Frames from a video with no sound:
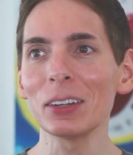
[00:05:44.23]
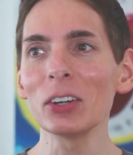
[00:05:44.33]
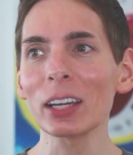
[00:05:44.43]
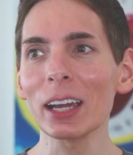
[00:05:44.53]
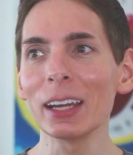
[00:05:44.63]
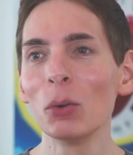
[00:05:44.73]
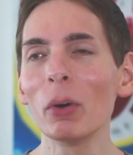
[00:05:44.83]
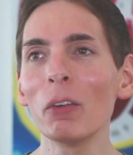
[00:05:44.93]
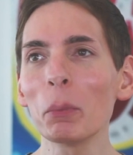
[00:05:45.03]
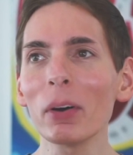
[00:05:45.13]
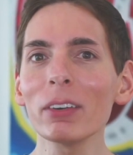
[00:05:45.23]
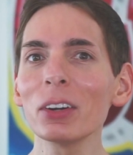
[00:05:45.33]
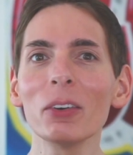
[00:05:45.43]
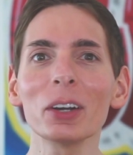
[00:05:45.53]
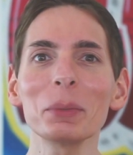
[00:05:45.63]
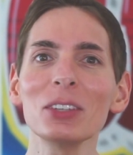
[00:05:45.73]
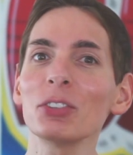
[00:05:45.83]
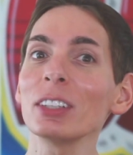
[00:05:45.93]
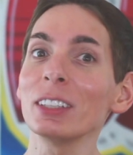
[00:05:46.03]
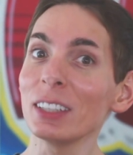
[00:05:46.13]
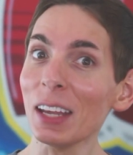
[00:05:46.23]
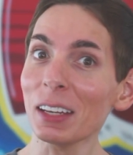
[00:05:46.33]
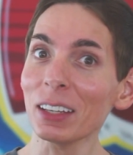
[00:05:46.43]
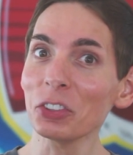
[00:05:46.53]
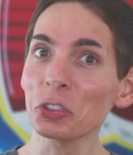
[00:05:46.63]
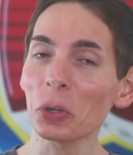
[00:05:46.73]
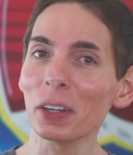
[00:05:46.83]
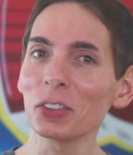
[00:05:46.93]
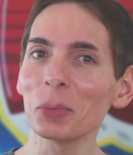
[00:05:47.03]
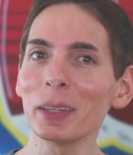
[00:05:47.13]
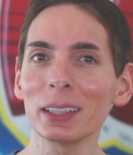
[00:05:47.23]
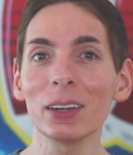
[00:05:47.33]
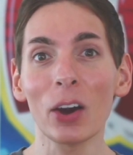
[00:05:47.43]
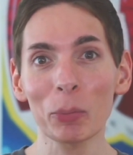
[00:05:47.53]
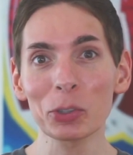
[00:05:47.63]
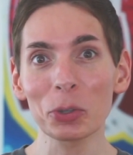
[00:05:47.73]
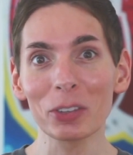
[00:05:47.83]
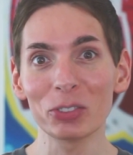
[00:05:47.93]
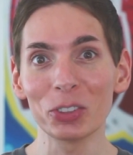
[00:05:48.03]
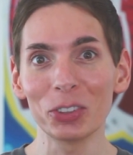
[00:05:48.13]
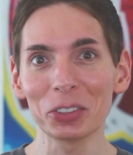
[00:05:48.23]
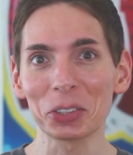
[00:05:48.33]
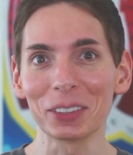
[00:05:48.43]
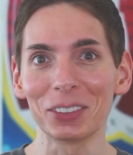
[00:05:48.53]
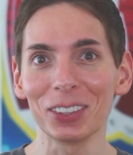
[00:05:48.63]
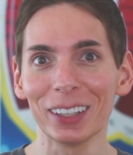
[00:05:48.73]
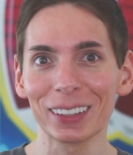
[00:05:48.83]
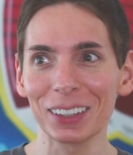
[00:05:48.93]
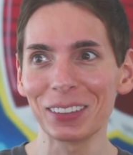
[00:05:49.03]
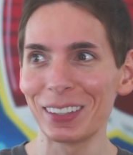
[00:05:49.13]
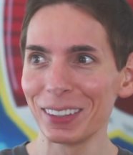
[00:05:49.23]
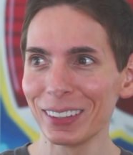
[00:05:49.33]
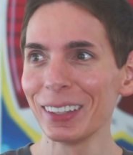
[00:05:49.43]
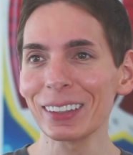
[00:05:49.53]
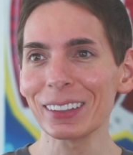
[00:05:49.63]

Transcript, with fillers: Okay, well, we probably don't want to be using D N S toys to making arbitrage decisions. It's